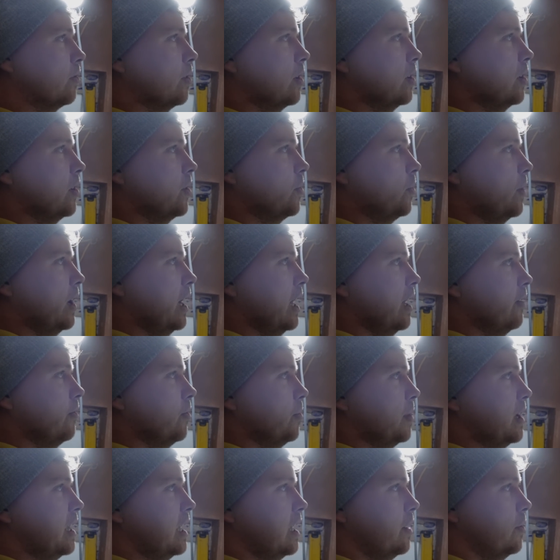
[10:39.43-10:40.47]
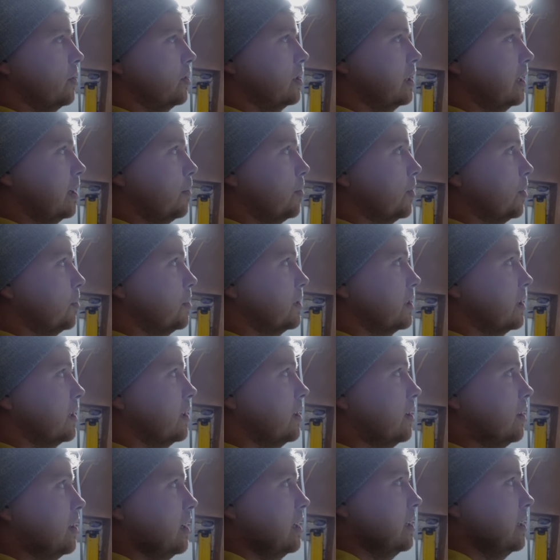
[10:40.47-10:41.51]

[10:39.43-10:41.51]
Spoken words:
earth wire from here, which will level up as earth,